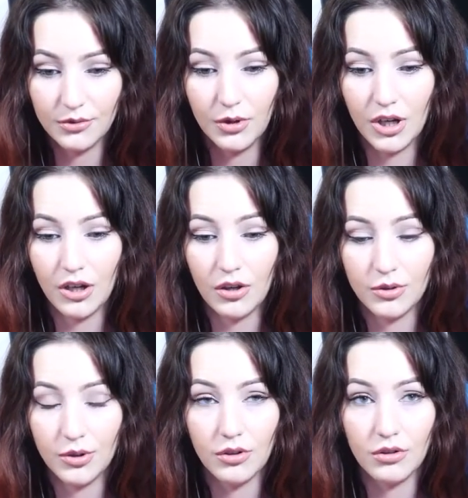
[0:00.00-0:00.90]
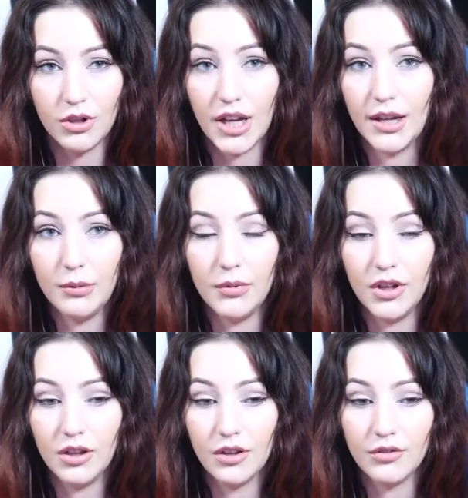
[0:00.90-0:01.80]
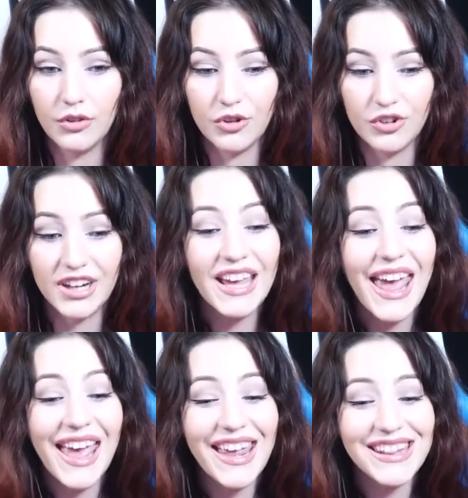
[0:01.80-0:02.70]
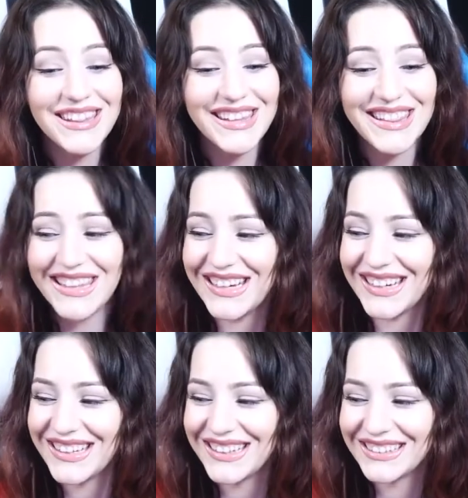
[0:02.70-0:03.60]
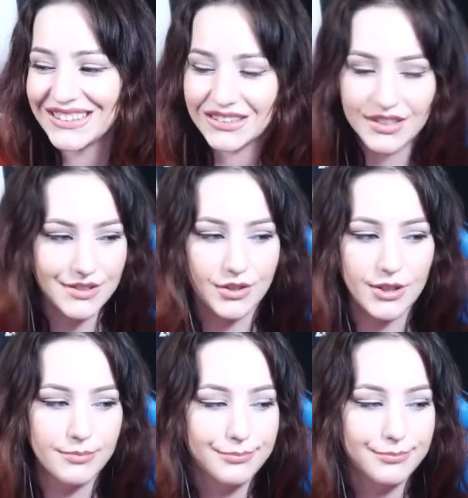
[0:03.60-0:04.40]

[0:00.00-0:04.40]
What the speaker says: Wow, you'll hate me for sure. Again! Sorry.